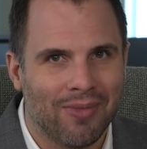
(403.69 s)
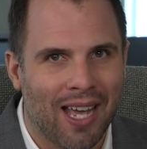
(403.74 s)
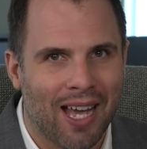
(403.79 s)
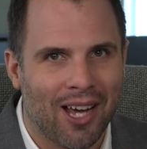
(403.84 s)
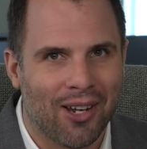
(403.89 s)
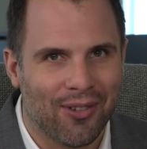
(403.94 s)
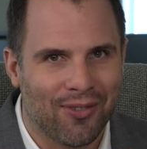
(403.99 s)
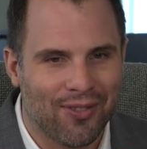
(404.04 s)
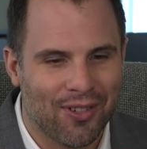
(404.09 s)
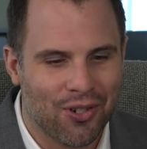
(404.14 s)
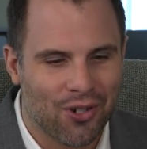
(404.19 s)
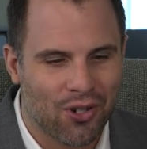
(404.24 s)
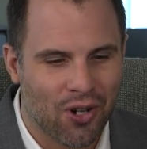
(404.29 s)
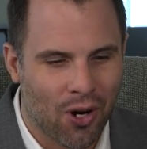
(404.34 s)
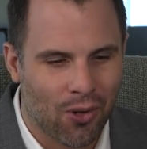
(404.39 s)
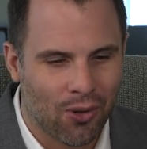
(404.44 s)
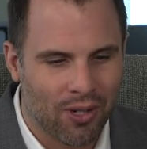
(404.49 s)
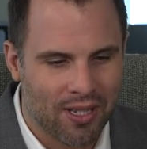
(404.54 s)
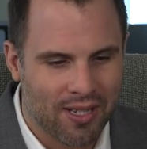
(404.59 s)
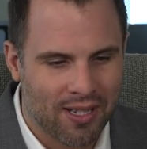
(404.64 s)
out of
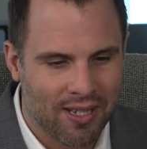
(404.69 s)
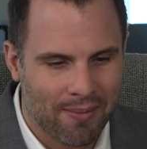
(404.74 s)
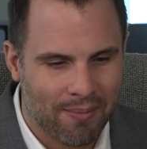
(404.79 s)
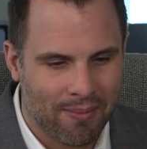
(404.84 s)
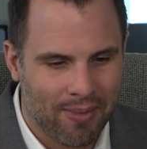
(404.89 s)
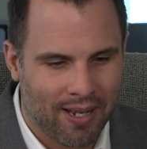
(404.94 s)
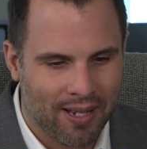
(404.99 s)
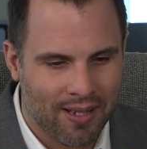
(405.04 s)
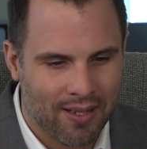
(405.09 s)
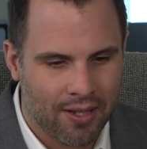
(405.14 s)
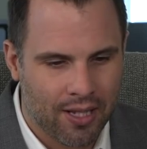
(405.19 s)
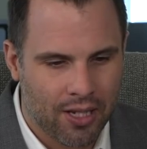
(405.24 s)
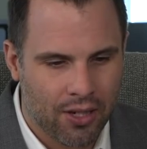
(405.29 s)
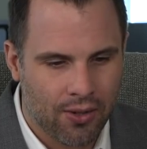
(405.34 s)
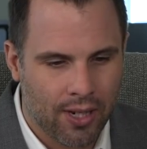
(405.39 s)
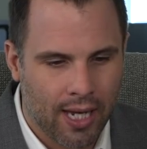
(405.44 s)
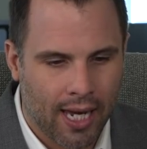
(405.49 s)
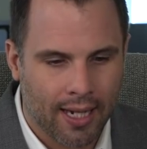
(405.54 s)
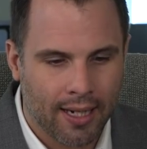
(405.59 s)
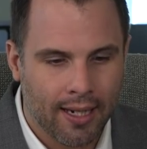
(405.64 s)
control in some parts of the
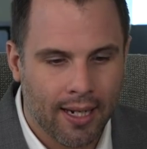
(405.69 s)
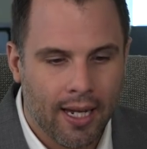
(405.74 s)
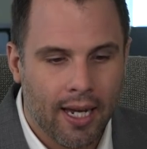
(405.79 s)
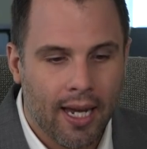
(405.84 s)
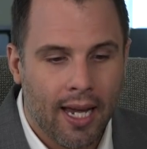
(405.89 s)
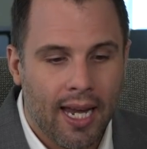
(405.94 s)
U K.